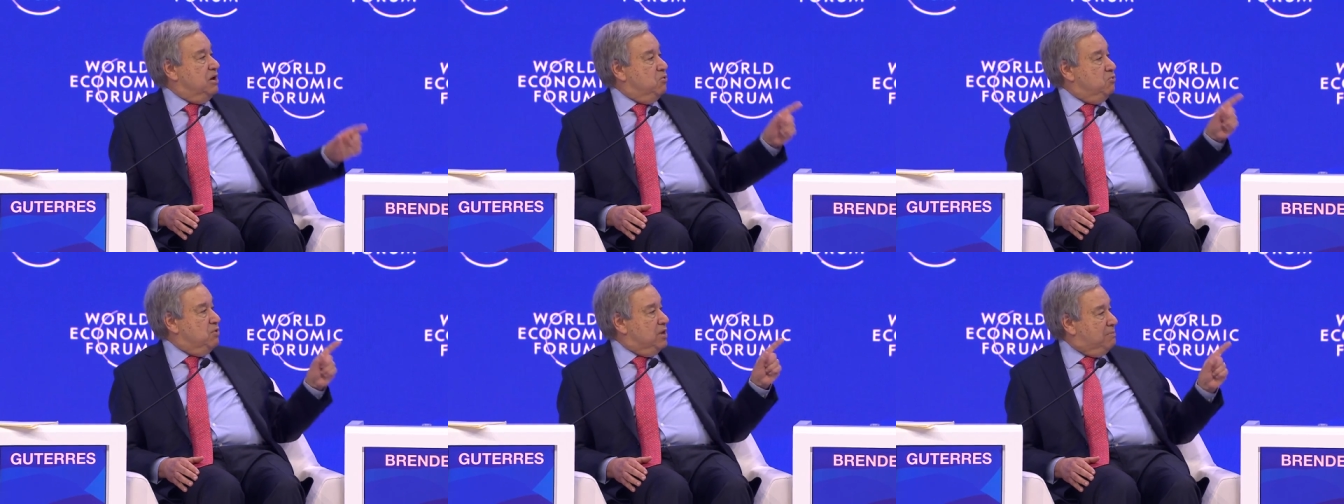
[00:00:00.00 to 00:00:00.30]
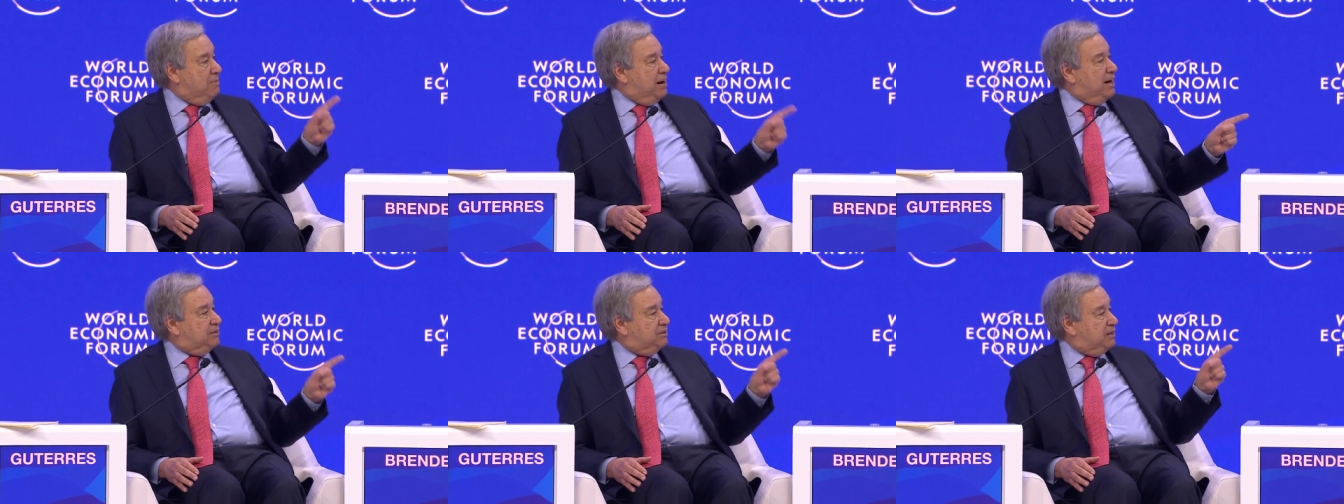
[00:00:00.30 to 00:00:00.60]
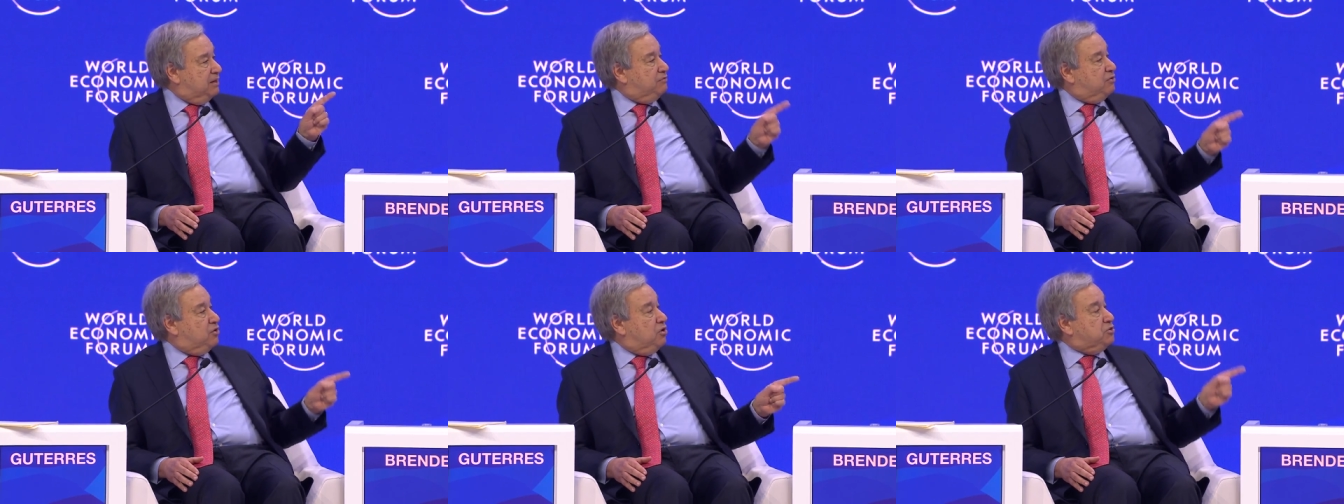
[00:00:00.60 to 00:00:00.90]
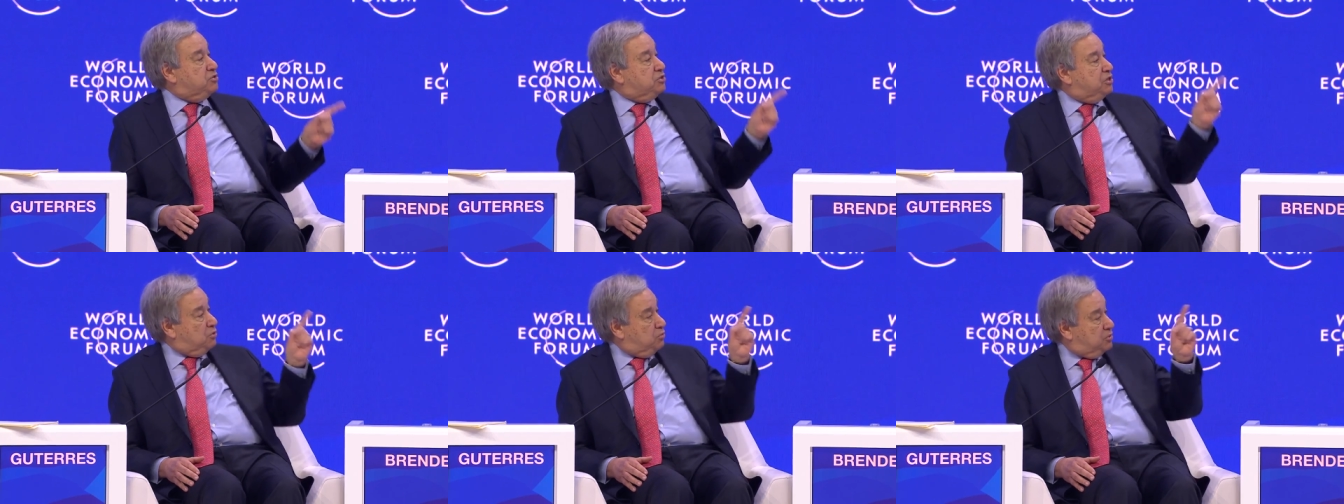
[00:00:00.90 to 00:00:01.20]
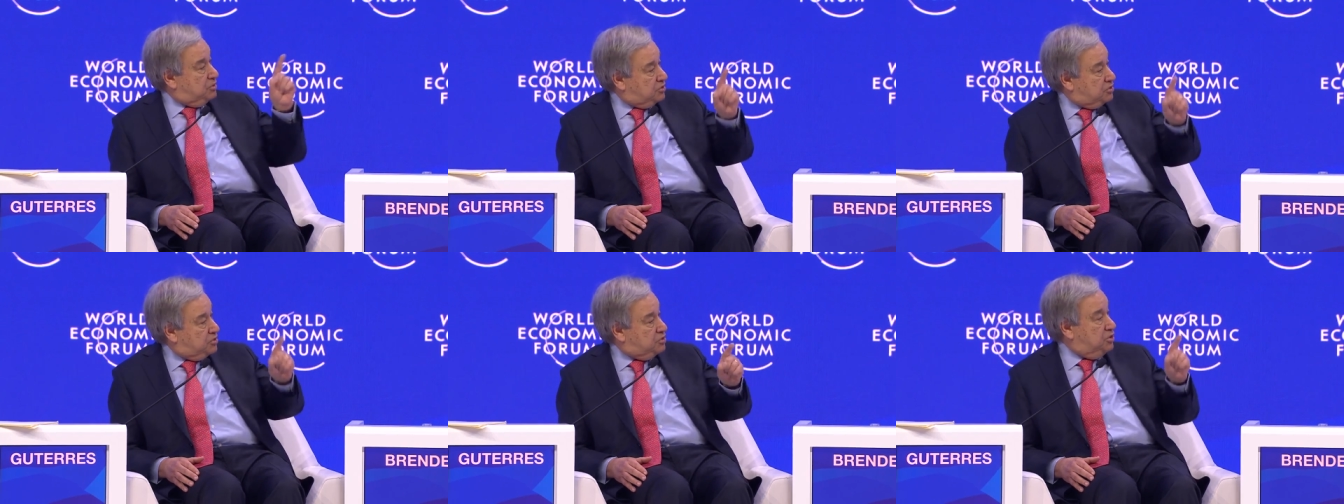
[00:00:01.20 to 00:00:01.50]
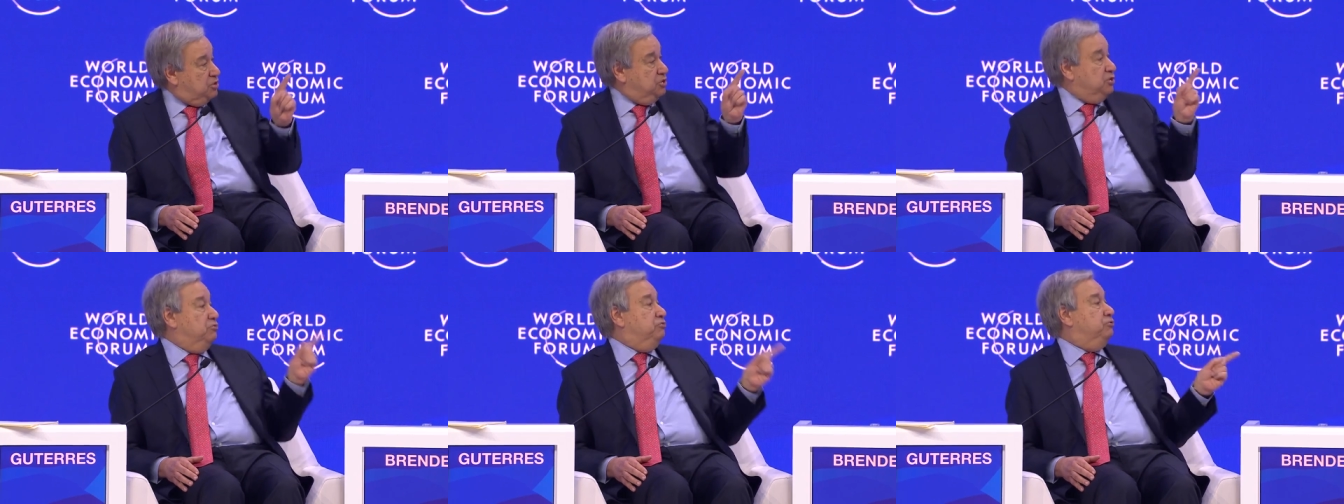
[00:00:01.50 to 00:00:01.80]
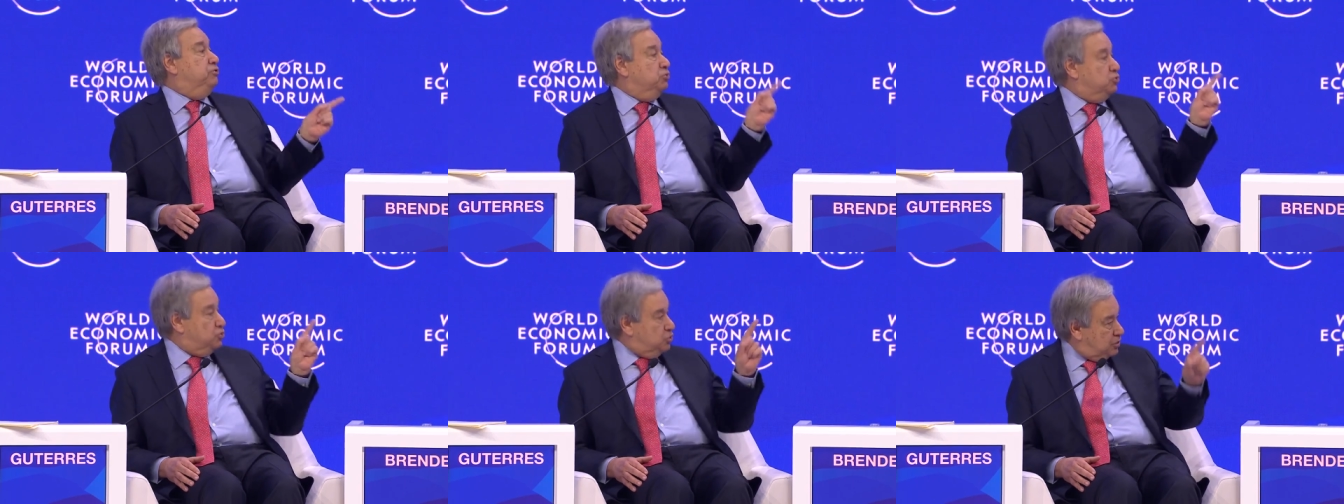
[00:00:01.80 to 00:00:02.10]
we might have consequences in the
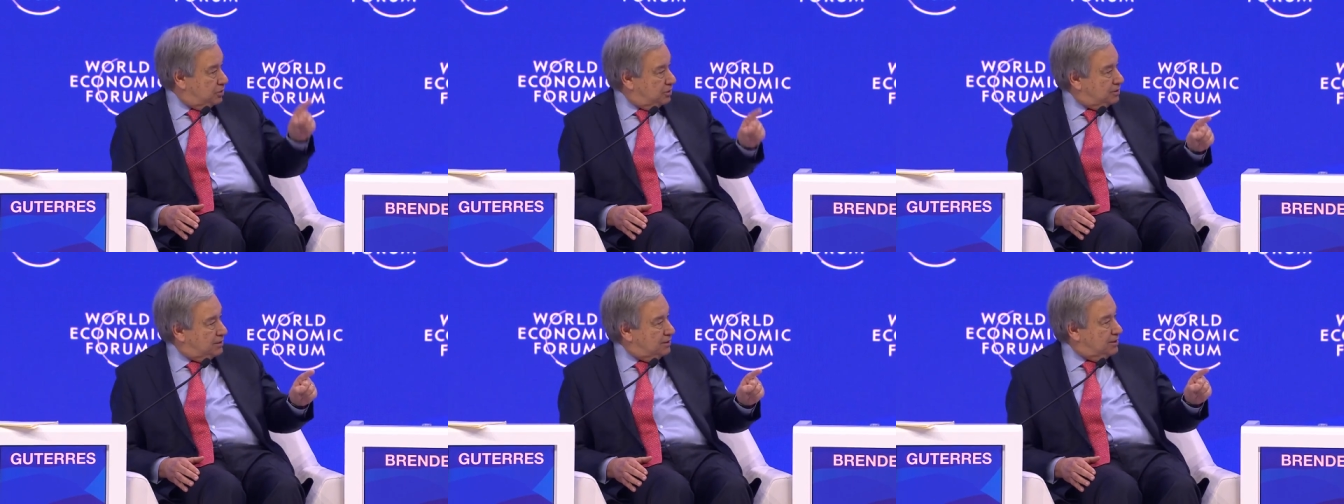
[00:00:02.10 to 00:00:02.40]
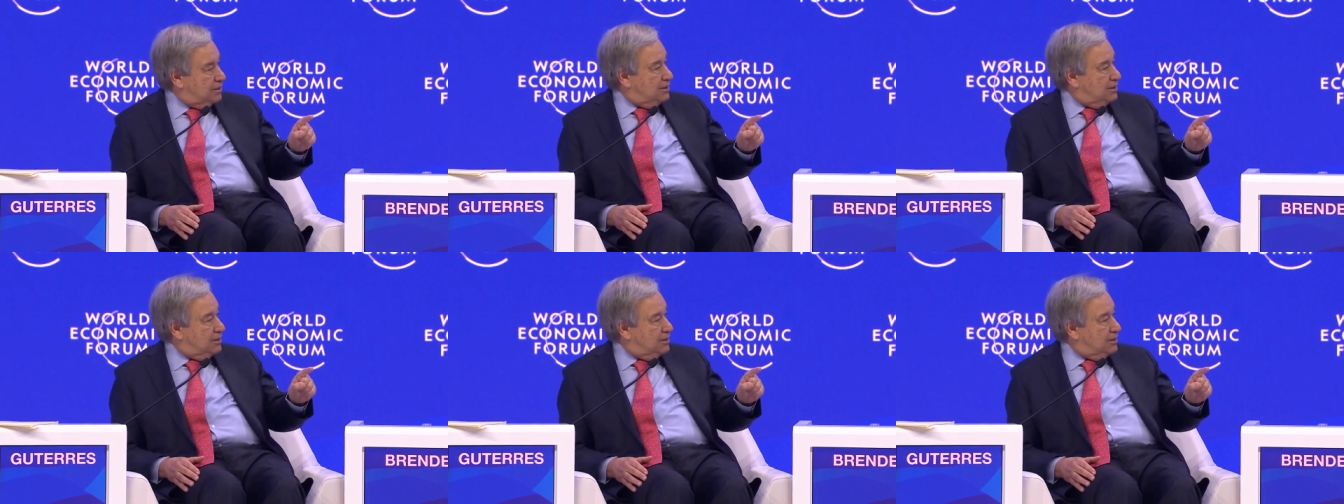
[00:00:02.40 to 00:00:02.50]
future